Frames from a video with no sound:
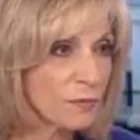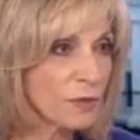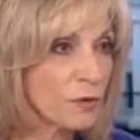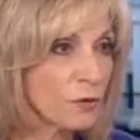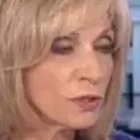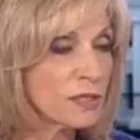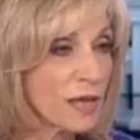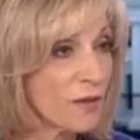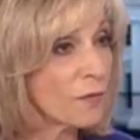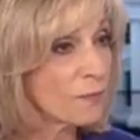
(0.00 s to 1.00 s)
I mean, could
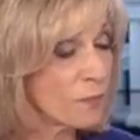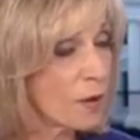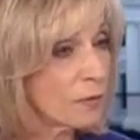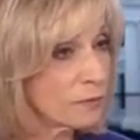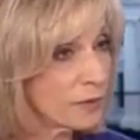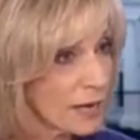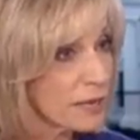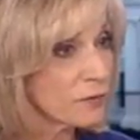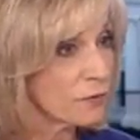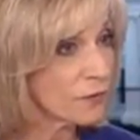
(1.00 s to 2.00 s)
this have a
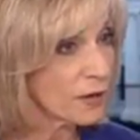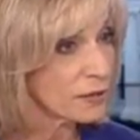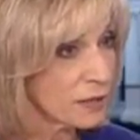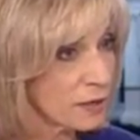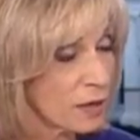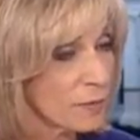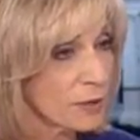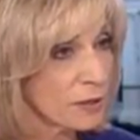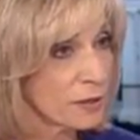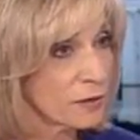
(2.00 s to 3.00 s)
negative effect
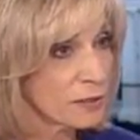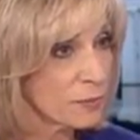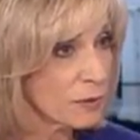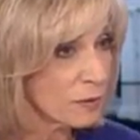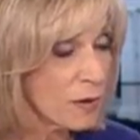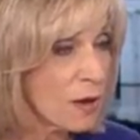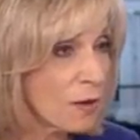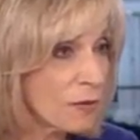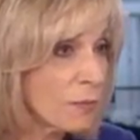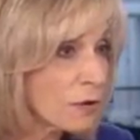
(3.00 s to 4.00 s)
economically on some of
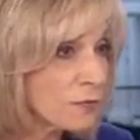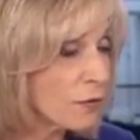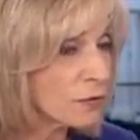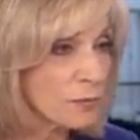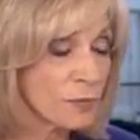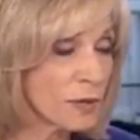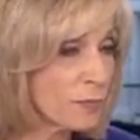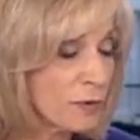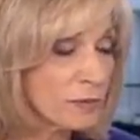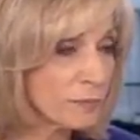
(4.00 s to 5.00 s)
the most vulnerable
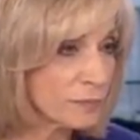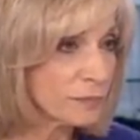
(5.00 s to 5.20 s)
people?